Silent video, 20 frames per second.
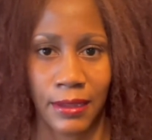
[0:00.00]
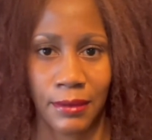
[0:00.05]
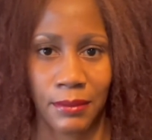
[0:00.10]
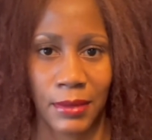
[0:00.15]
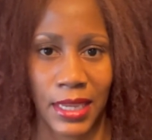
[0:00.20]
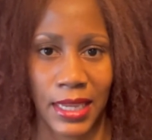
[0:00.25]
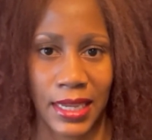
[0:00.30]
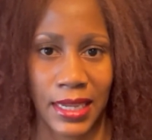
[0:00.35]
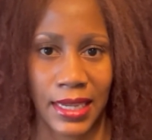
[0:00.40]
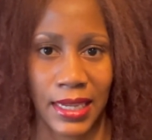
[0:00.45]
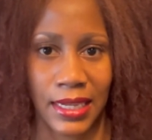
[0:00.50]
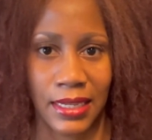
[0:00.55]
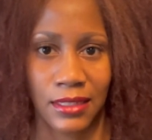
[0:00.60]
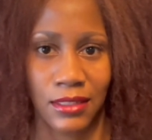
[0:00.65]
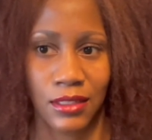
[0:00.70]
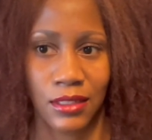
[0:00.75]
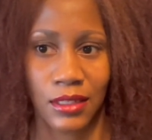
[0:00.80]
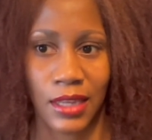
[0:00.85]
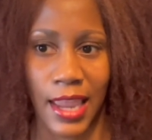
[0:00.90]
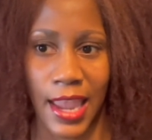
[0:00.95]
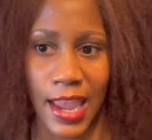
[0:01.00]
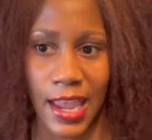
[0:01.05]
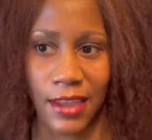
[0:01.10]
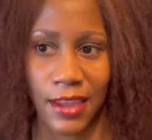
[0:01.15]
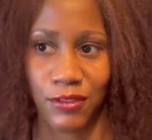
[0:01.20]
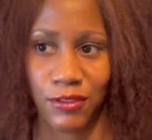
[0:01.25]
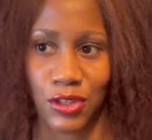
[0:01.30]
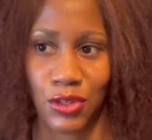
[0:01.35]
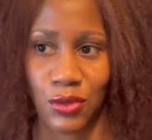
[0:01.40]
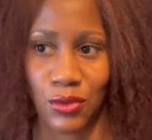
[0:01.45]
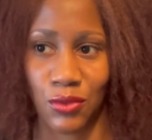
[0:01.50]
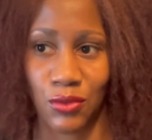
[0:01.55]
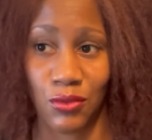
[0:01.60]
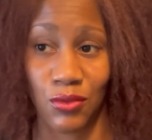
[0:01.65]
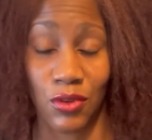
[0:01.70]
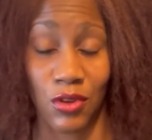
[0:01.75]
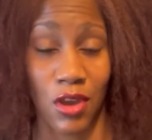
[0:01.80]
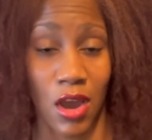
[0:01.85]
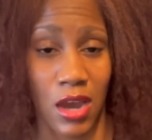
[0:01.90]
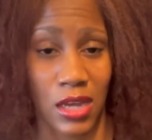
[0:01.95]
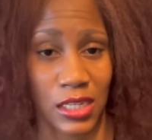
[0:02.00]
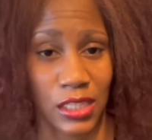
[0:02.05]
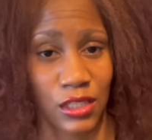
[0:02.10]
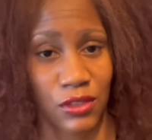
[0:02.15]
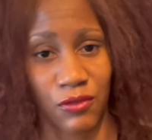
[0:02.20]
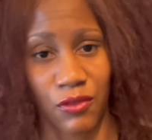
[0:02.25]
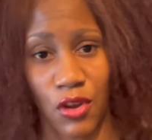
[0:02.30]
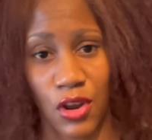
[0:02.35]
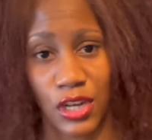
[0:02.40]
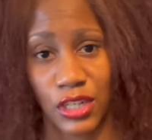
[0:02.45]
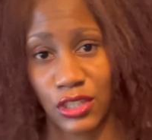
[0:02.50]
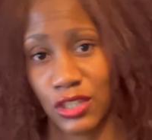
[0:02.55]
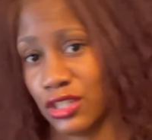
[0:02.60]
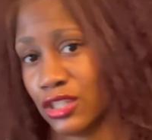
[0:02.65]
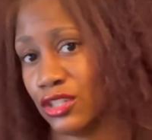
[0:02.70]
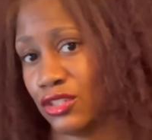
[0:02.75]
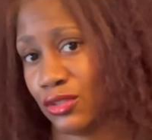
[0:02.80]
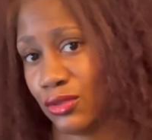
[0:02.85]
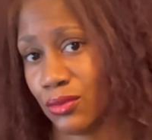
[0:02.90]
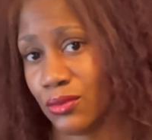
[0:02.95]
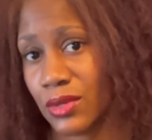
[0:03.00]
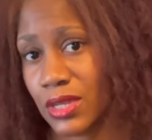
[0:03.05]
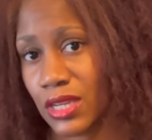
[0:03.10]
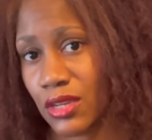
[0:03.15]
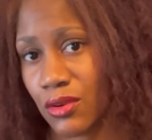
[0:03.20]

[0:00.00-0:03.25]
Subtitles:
and have you gone as far to do it,